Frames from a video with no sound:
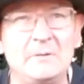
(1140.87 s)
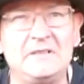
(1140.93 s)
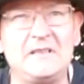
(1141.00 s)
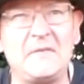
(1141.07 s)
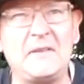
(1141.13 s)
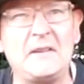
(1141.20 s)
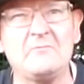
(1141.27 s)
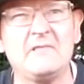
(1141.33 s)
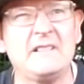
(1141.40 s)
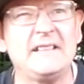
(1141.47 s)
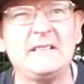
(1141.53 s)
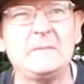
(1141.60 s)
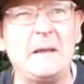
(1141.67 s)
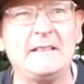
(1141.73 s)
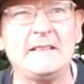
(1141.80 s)
but nothing
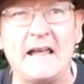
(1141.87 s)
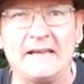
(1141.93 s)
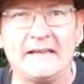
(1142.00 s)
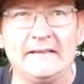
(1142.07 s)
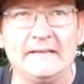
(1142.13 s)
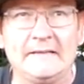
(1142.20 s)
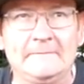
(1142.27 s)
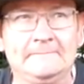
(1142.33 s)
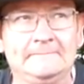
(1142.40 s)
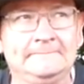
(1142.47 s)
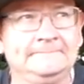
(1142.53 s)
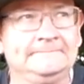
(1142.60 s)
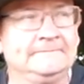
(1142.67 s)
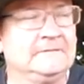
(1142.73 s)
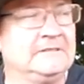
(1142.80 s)
really spectacular.
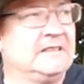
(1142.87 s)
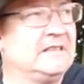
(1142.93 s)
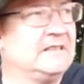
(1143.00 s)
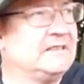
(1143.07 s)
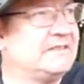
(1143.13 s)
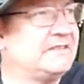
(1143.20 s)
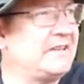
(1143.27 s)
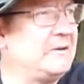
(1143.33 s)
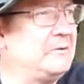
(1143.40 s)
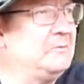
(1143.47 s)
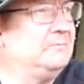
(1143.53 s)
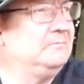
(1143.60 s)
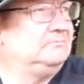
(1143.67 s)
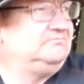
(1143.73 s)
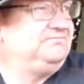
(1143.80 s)
So
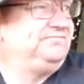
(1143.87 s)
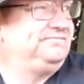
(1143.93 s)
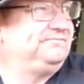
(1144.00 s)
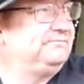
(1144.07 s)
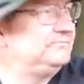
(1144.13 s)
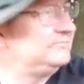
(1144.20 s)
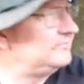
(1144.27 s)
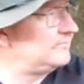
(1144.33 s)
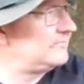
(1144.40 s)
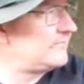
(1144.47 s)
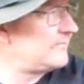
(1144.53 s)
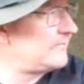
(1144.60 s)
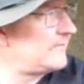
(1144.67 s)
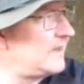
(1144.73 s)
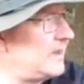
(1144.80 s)

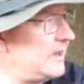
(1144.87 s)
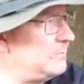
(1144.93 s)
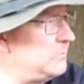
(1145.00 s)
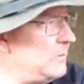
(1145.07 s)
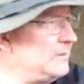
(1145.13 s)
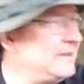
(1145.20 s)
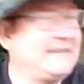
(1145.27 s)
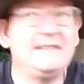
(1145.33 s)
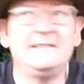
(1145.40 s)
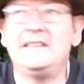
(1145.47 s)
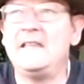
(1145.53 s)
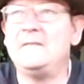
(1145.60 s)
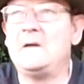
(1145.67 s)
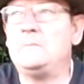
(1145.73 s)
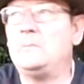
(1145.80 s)
I'll probably
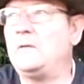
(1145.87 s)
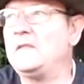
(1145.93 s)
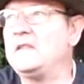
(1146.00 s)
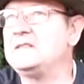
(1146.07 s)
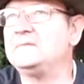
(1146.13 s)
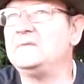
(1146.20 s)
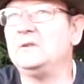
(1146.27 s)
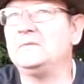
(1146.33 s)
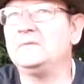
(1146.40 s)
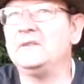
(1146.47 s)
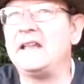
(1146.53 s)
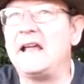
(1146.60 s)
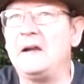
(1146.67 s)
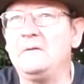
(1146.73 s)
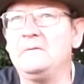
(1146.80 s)
give up on this field for
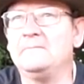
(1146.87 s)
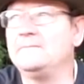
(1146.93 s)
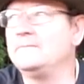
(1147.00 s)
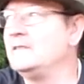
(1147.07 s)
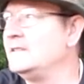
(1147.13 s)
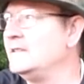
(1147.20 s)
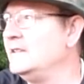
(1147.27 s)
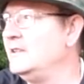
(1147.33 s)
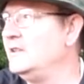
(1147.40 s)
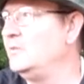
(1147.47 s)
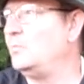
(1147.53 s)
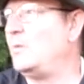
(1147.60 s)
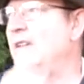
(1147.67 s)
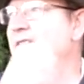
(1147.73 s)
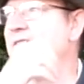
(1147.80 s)
now,
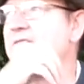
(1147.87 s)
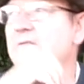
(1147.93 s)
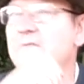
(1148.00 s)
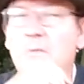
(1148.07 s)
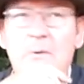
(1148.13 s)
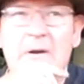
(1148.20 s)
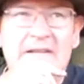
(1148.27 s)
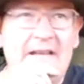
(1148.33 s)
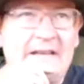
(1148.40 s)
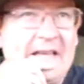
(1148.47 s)
wait until the winter